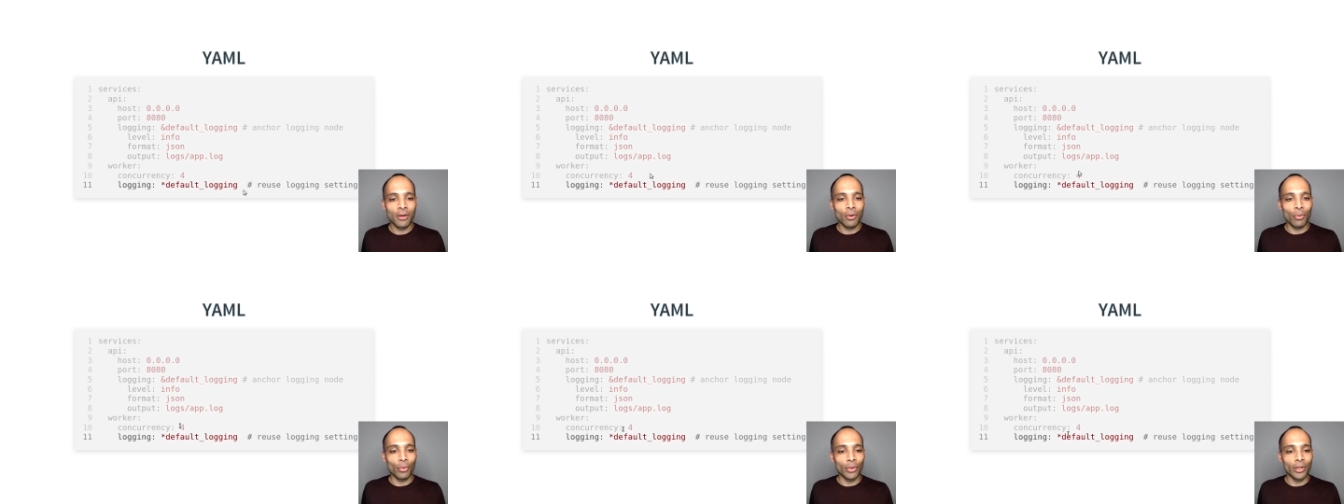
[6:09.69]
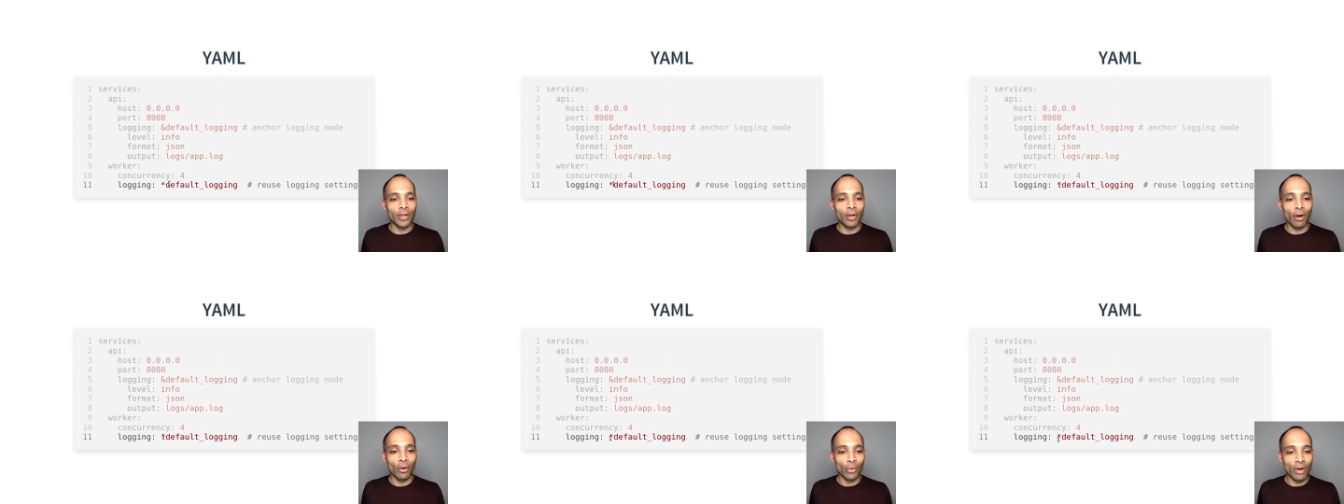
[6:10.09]
we
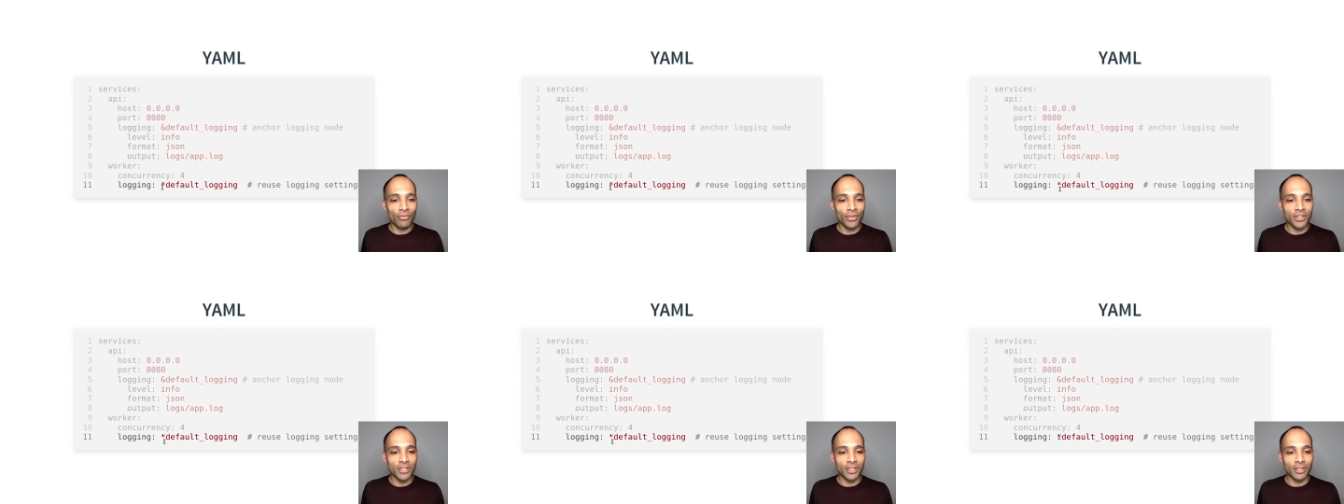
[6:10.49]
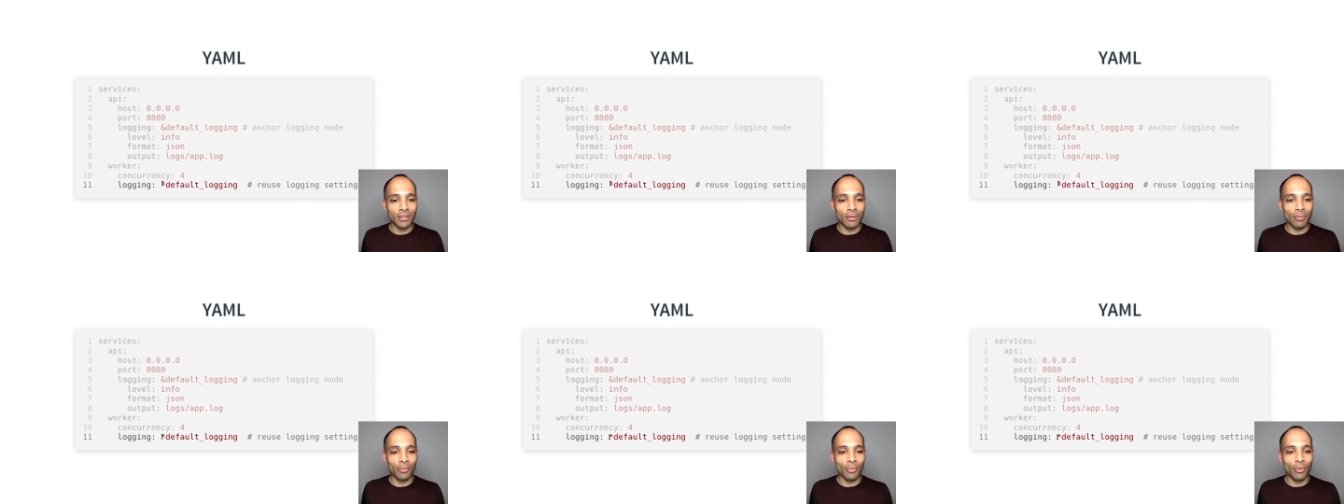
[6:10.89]
are referencing
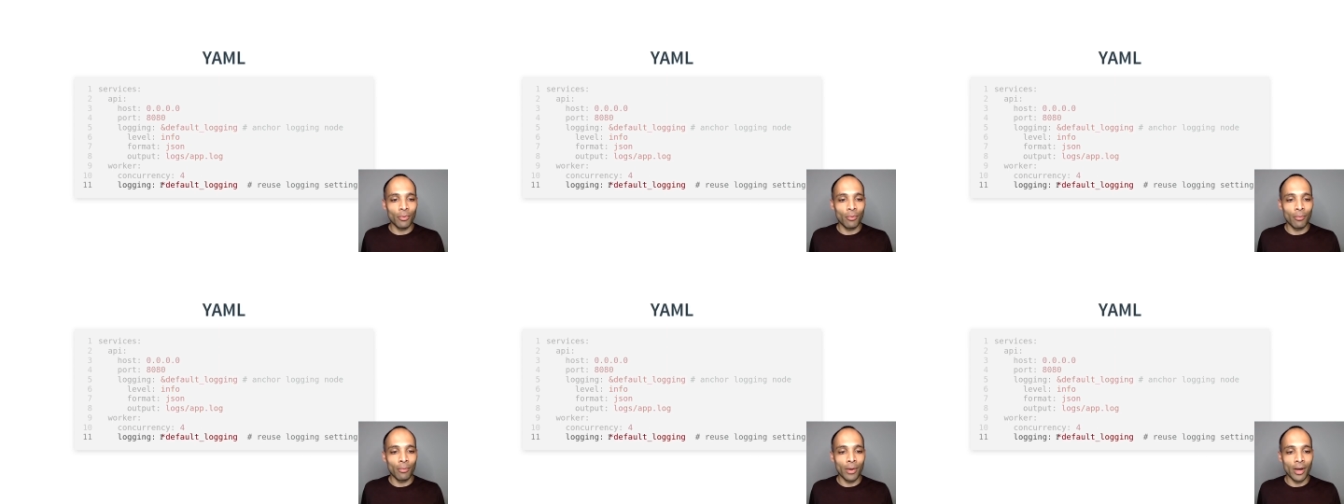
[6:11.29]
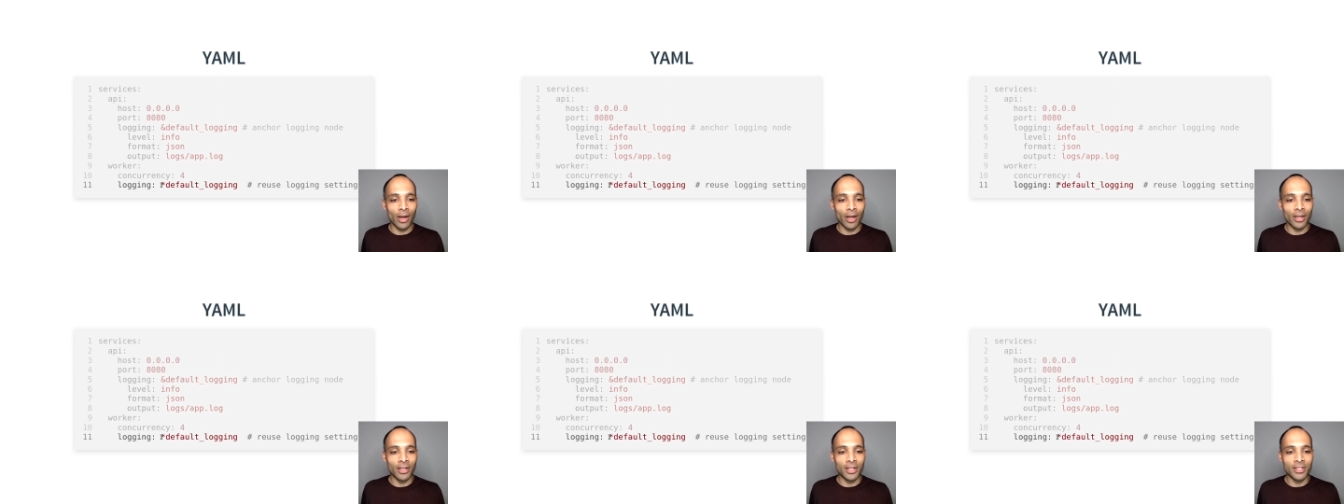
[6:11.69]
it
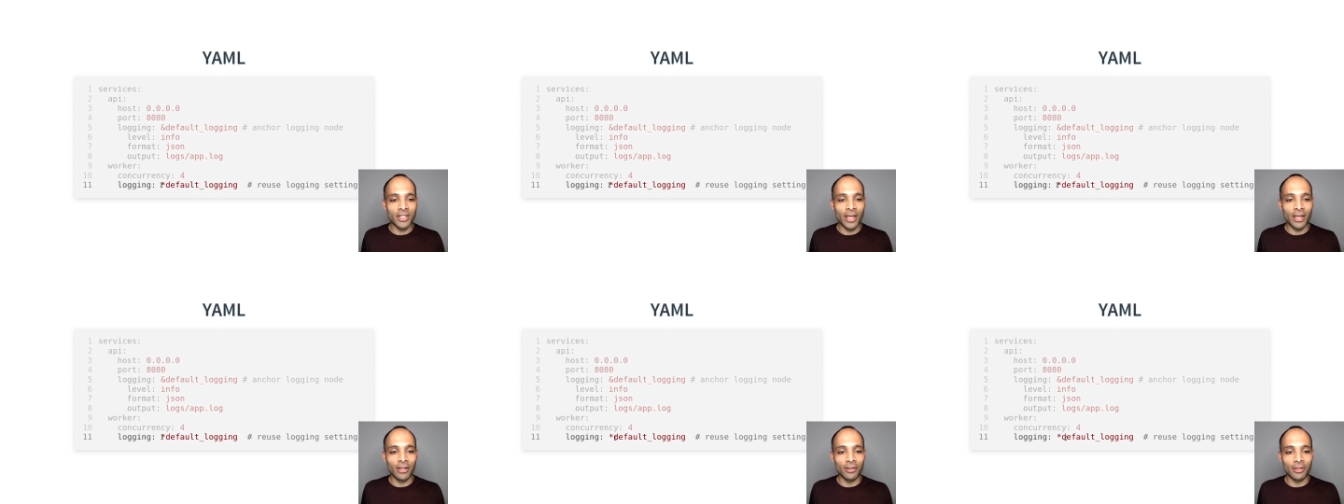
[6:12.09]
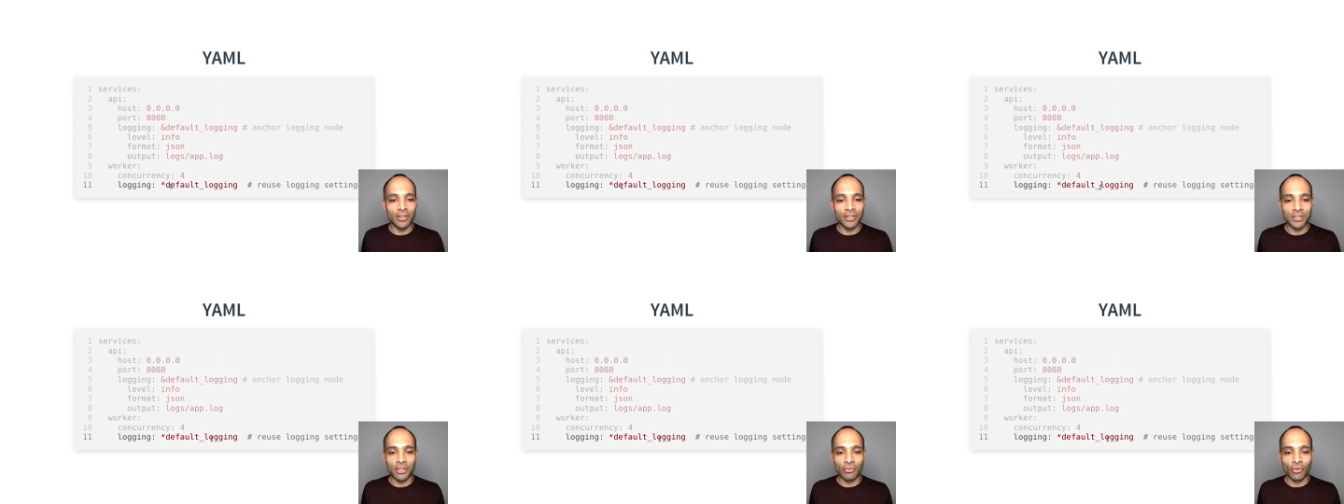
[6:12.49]
by its
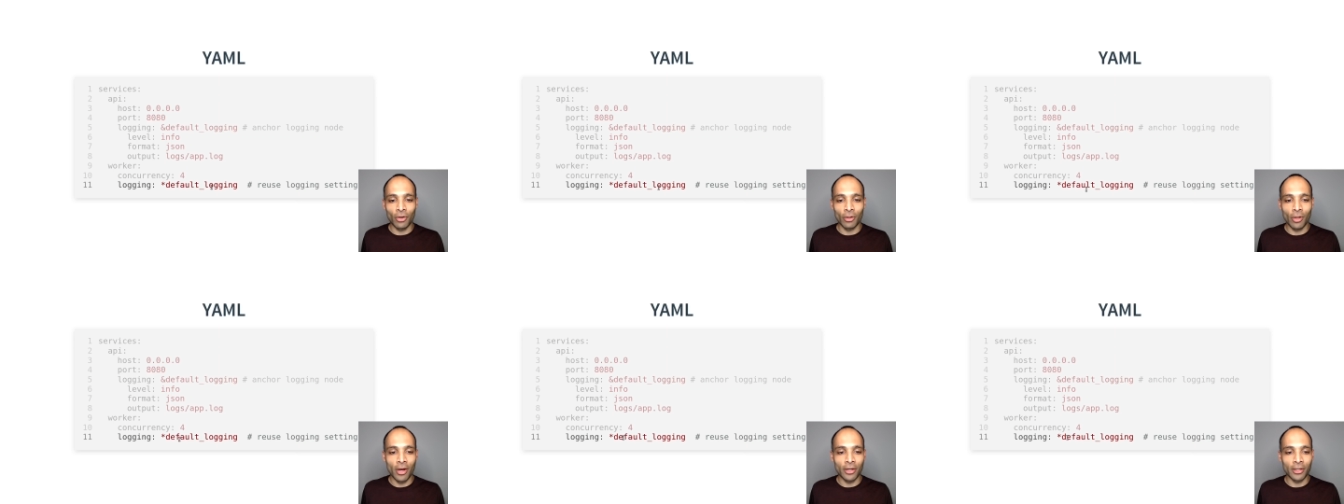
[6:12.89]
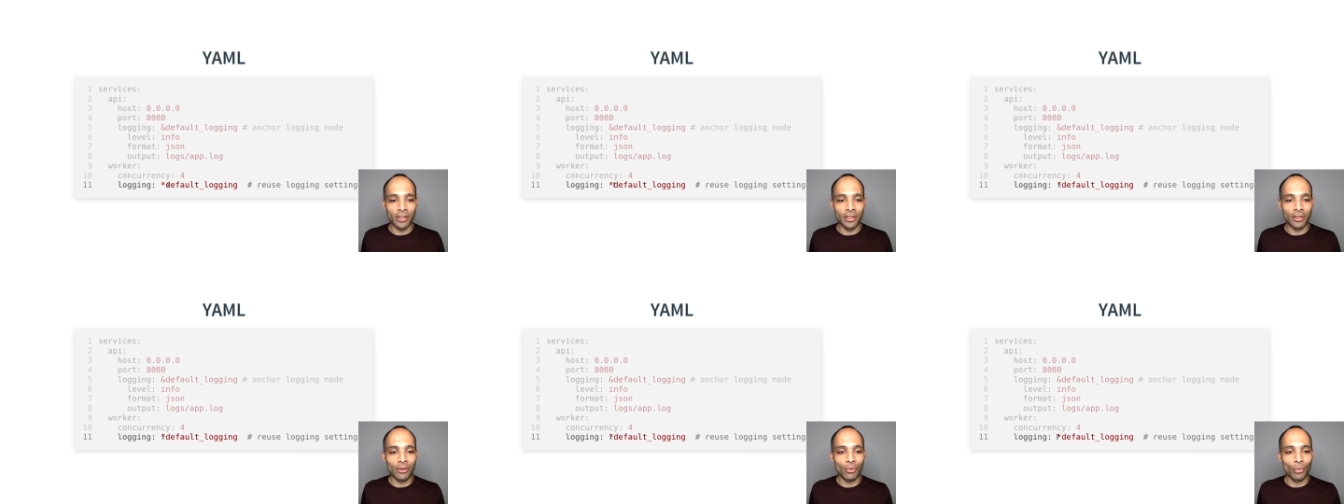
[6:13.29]
alias default
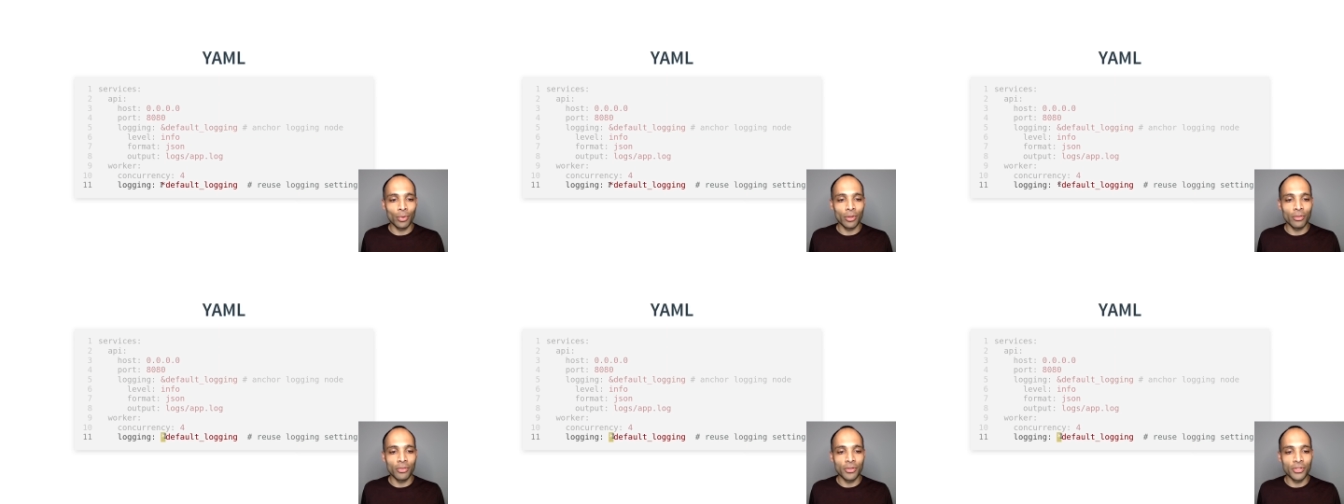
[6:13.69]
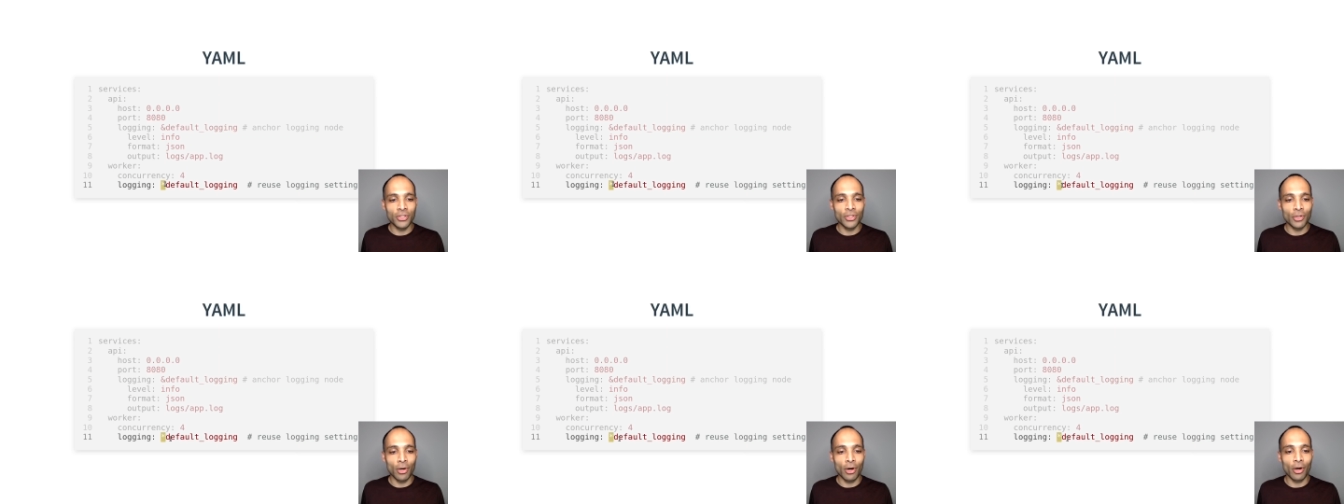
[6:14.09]
logging with the
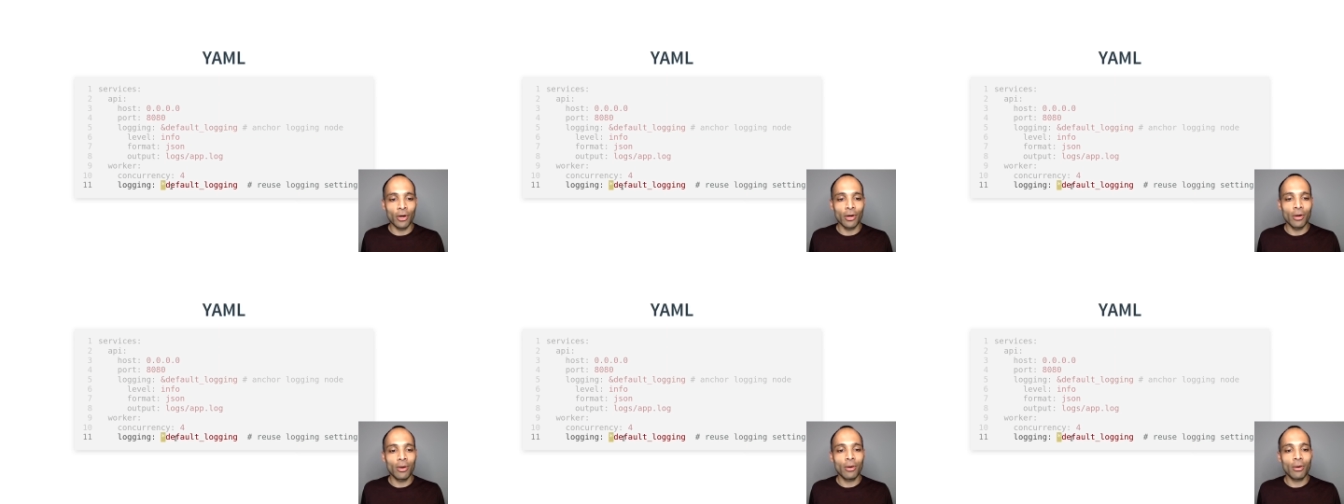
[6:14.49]
star